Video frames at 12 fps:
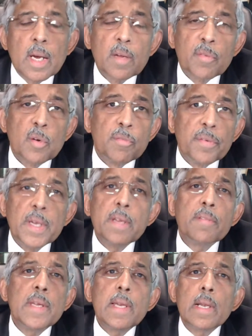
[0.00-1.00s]
If you're
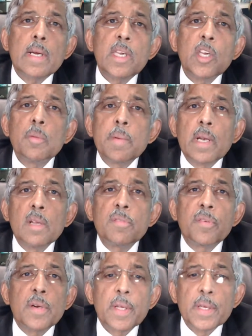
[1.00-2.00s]
very, very lucky, you may
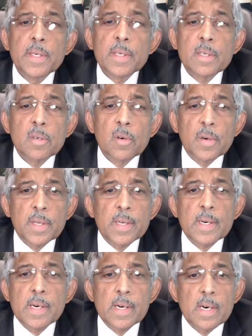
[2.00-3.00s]
live for a year or
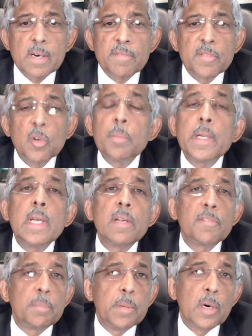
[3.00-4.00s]
year and a half. Nobody
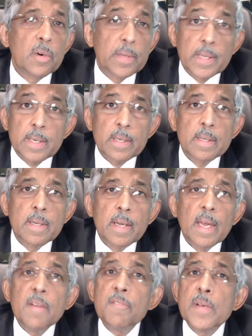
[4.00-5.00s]
lived beyond that.
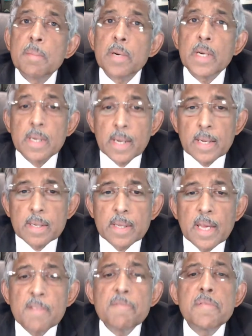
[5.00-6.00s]
Everybody died.
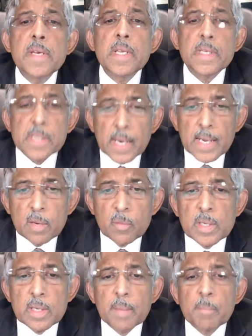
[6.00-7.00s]
Every child
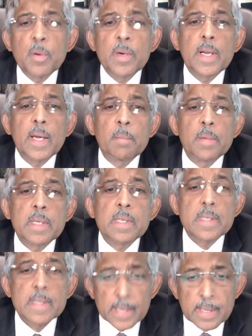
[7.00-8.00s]
with type 1
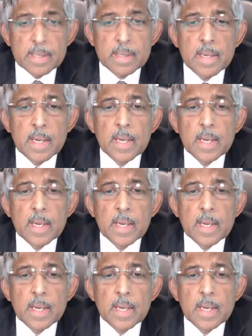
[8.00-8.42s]
diabetes died.